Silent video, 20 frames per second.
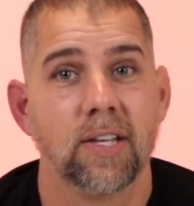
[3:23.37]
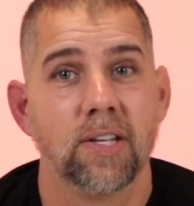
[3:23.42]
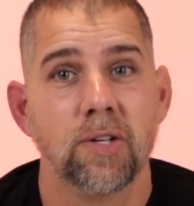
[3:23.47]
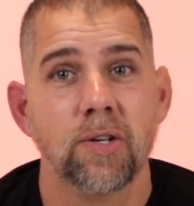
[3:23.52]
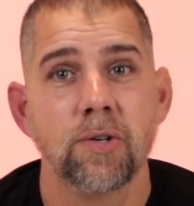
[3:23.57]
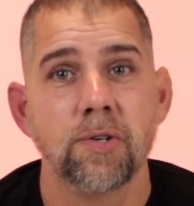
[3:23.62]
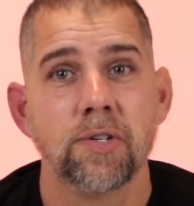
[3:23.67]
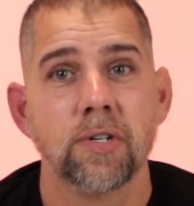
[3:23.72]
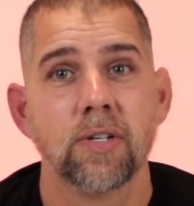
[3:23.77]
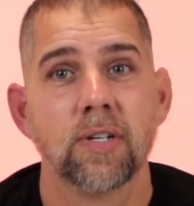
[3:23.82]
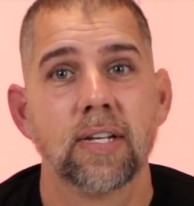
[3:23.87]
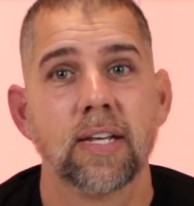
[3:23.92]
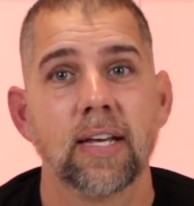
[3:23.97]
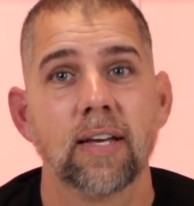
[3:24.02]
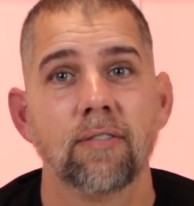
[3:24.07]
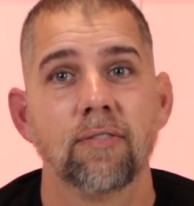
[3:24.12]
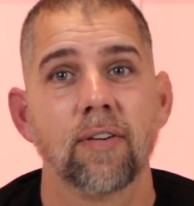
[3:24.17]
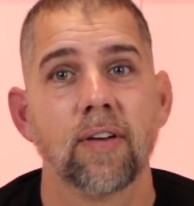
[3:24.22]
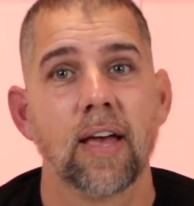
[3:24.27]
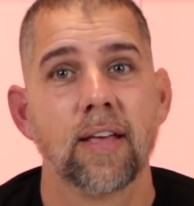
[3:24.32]
you should
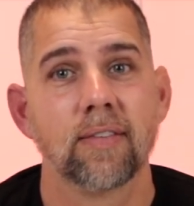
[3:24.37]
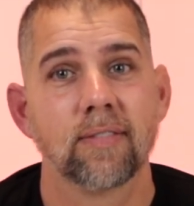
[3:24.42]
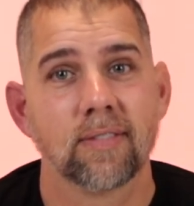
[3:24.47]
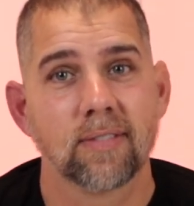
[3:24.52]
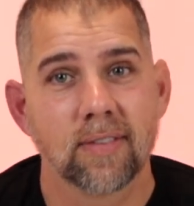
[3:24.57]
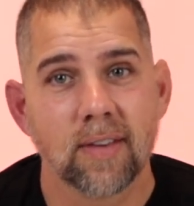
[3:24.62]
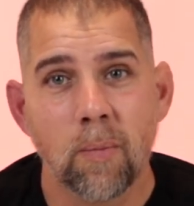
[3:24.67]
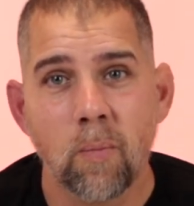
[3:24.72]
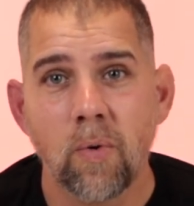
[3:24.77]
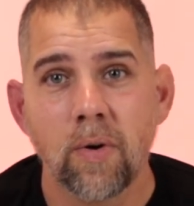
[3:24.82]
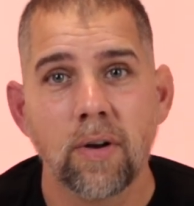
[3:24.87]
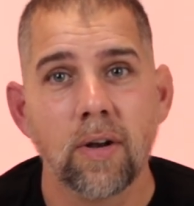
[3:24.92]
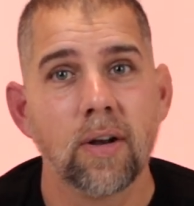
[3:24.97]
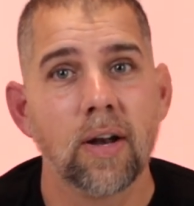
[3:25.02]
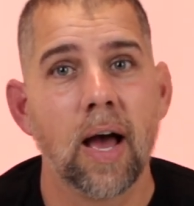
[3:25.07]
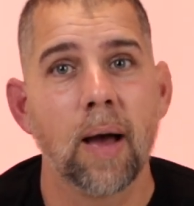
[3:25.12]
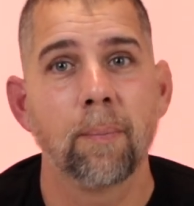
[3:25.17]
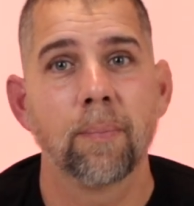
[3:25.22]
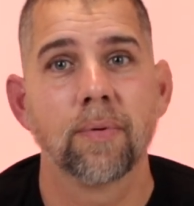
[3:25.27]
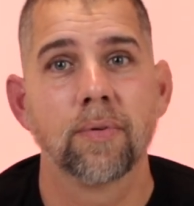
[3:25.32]
give someone an
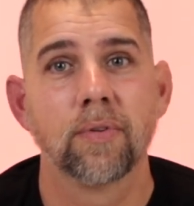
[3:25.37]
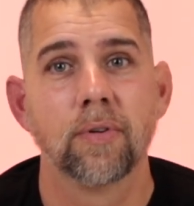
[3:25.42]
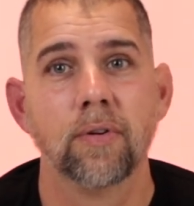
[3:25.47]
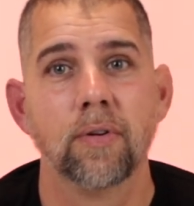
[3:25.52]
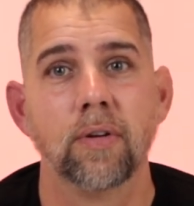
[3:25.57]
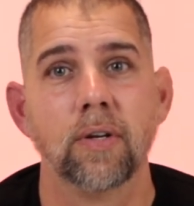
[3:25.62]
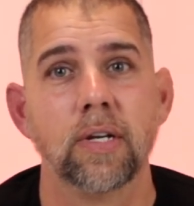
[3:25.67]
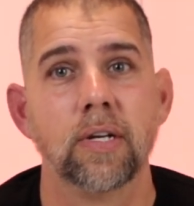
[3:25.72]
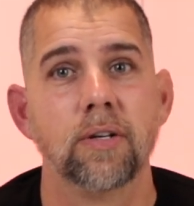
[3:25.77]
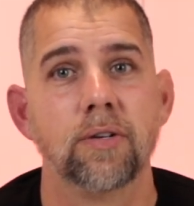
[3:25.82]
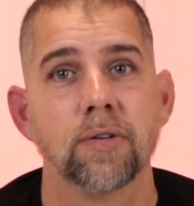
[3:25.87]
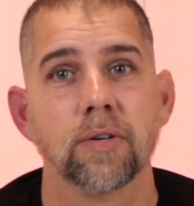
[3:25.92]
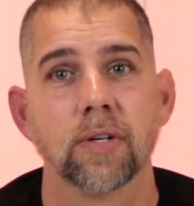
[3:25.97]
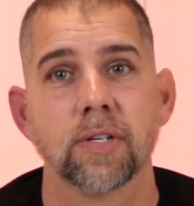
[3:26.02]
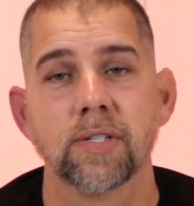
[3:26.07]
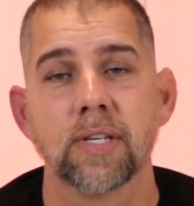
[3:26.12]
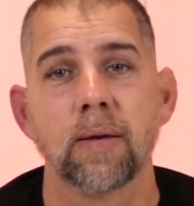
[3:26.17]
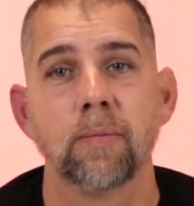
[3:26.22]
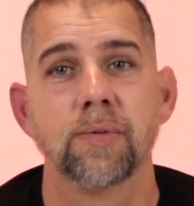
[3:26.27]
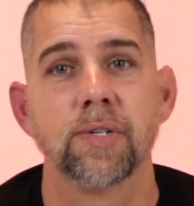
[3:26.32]
opportunity to
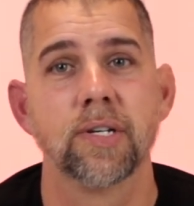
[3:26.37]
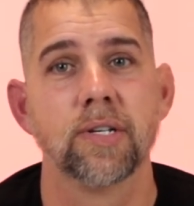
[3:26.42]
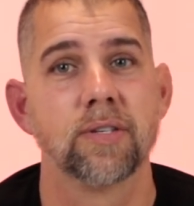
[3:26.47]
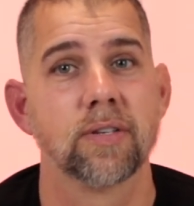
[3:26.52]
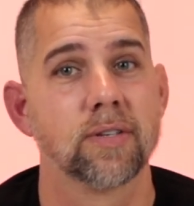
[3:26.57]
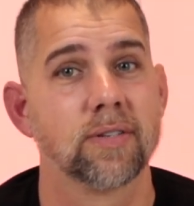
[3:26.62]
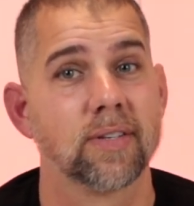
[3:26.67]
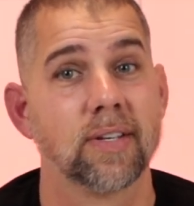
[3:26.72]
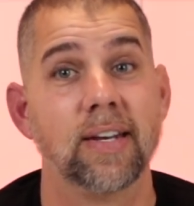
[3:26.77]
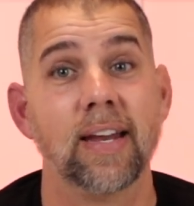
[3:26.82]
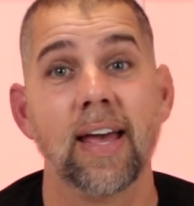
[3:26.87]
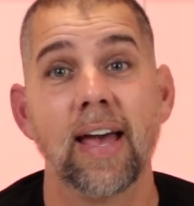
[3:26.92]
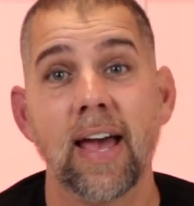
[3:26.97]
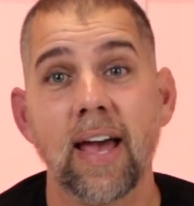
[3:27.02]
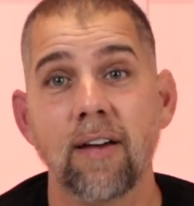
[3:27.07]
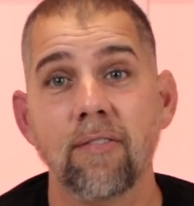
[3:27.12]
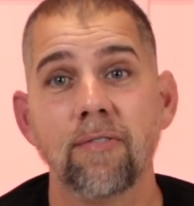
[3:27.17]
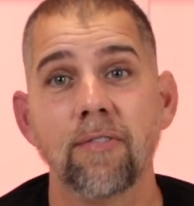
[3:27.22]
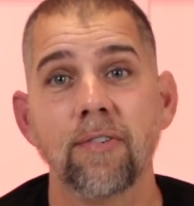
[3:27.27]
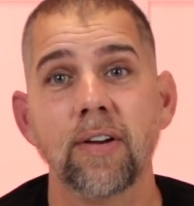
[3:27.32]
accept Jesus in
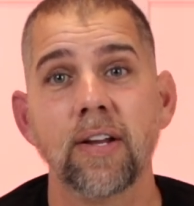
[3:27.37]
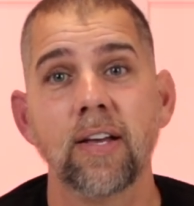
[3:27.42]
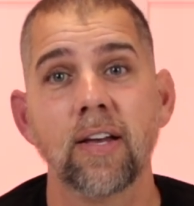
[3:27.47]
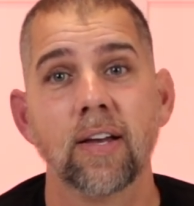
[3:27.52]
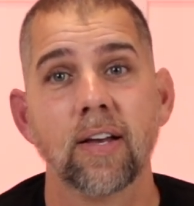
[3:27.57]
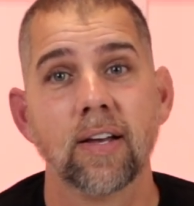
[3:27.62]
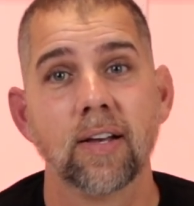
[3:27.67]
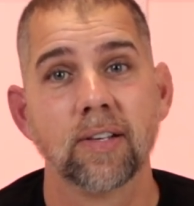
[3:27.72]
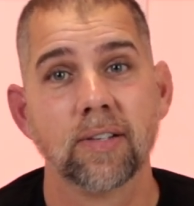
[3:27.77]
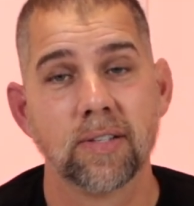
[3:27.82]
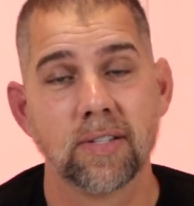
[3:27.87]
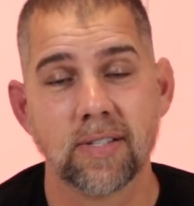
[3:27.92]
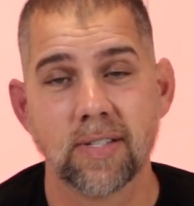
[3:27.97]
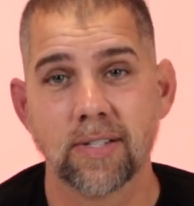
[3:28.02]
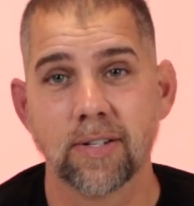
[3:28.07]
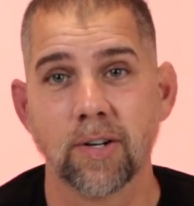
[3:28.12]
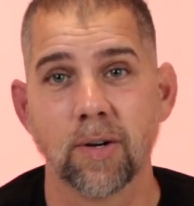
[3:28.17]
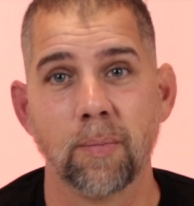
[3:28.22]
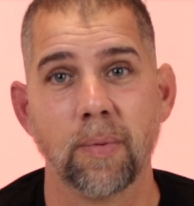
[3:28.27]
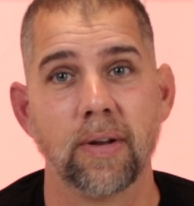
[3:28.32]
every
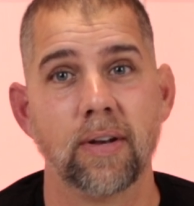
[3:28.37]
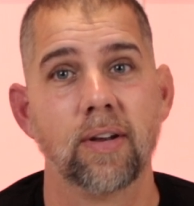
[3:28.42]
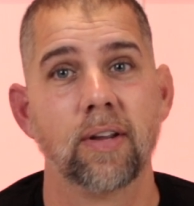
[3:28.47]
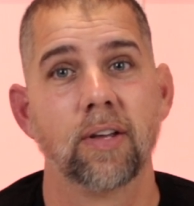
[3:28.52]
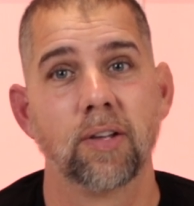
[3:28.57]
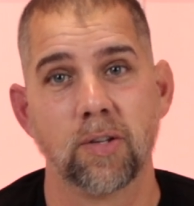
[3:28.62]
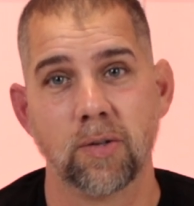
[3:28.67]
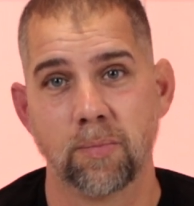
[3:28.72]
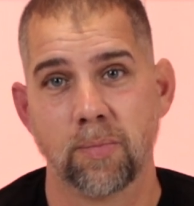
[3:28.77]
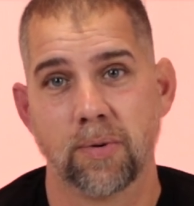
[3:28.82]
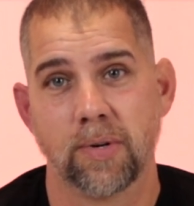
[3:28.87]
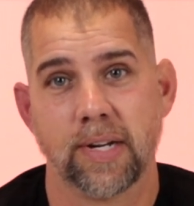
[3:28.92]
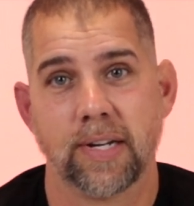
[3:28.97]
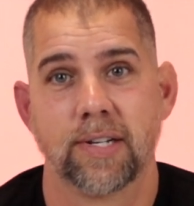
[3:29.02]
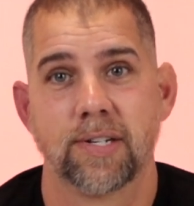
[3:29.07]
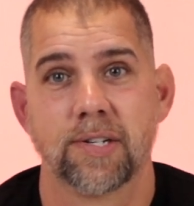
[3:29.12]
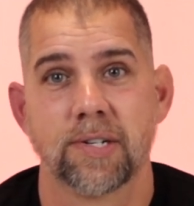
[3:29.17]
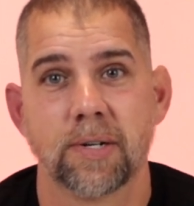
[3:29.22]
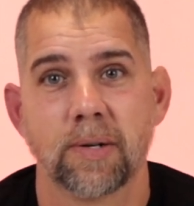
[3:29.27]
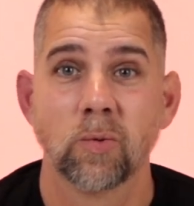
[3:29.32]
sermon you
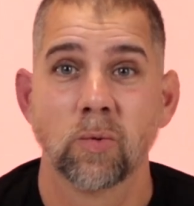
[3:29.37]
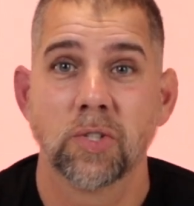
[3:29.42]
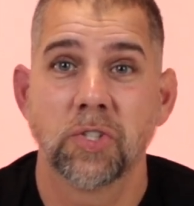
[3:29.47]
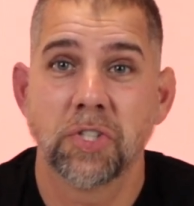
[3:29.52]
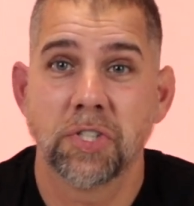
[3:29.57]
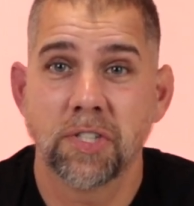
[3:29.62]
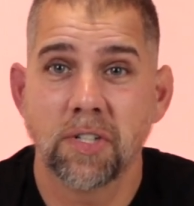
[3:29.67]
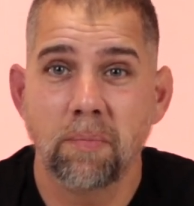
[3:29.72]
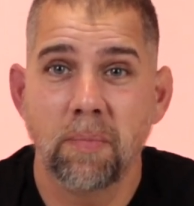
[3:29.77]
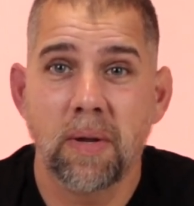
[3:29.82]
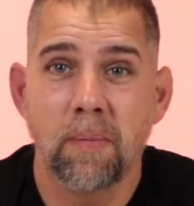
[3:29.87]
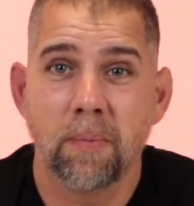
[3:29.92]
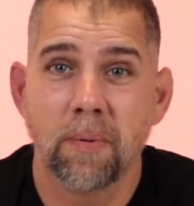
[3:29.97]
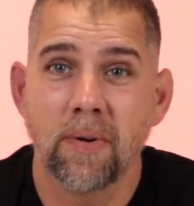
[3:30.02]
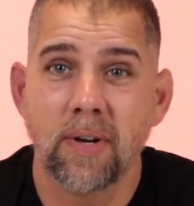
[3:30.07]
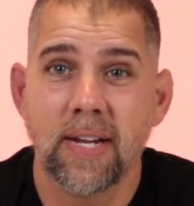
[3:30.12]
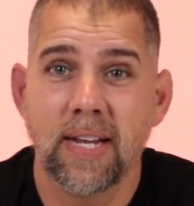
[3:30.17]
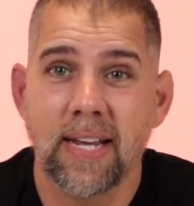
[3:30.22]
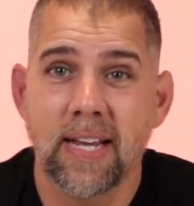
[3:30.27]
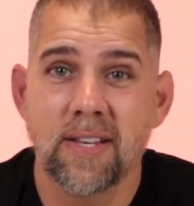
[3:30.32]
preach, which should be
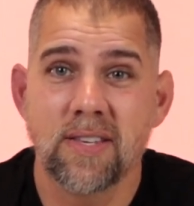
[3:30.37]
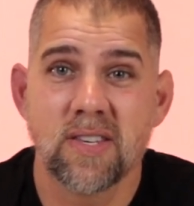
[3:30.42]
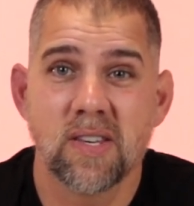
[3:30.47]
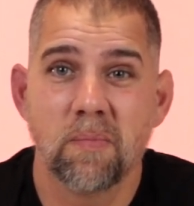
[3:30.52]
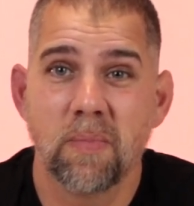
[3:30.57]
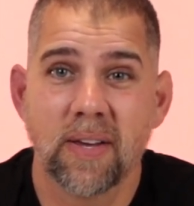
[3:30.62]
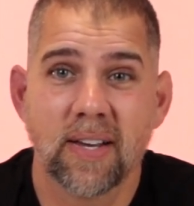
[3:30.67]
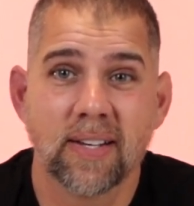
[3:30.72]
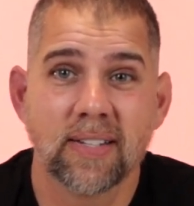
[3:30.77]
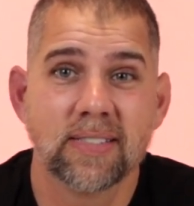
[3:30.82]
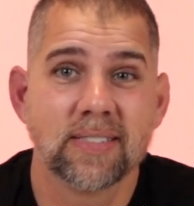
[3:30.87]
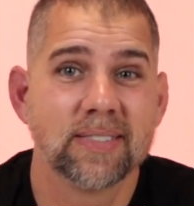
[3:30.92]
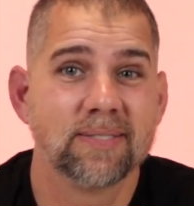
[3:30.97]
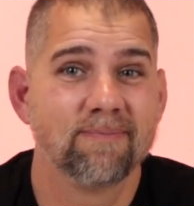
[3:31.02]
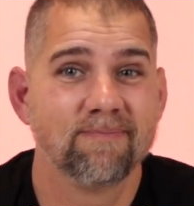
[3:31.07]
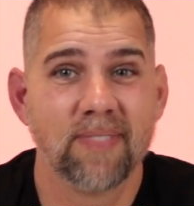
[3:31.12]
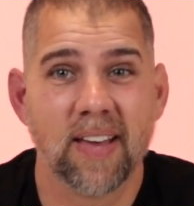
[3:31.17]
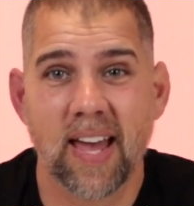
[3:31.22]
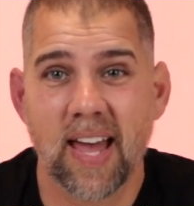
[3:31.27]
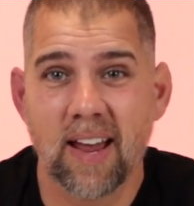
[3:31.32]
pretty easy because
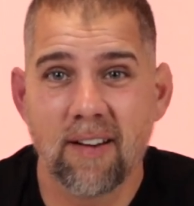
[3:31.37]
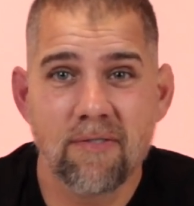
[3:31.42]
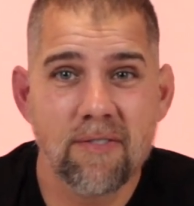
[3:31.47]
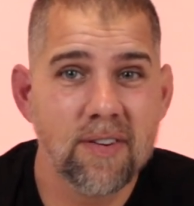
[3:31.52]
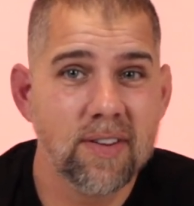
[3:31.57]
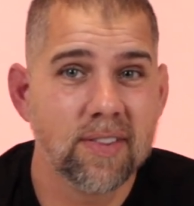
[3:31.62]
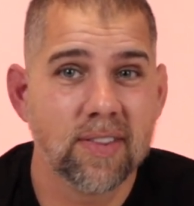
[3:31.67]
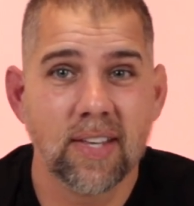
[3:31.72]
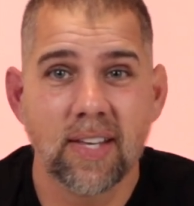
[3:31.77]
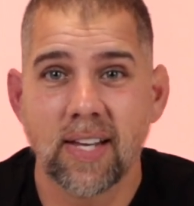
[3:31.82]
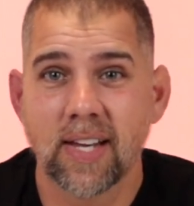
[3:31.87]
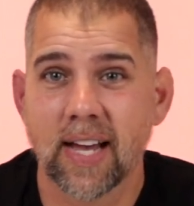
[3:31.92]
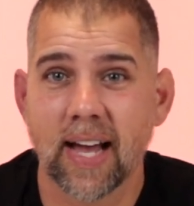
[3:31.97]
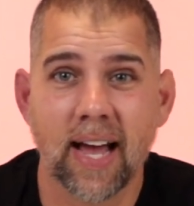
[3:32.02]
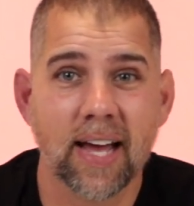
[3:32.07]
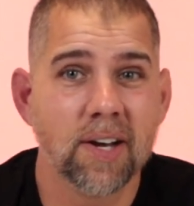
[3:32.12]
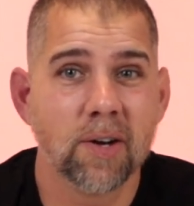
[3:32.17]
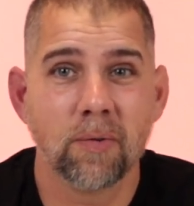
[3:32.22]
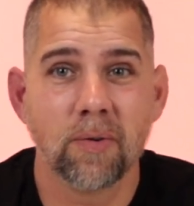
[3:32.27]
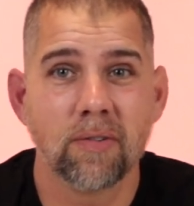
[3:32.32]
everything
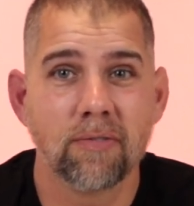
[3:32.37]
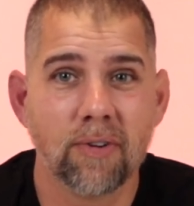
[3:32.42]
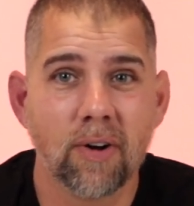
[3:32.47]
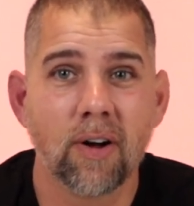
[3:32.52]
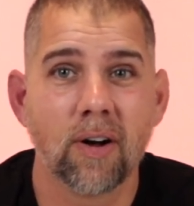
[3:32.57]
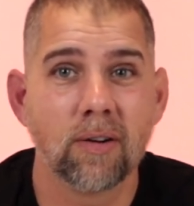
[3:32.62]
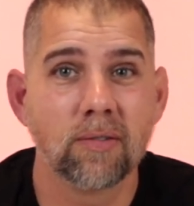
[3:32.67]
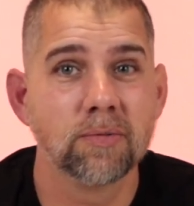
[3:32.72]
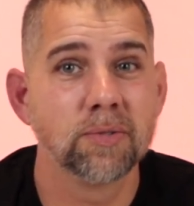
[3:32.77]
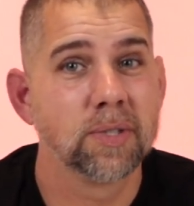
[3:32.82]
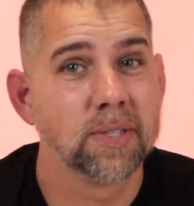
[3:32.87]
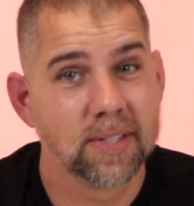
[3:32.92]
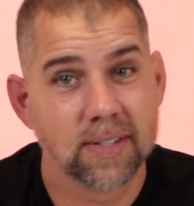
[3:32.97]
kind of revolves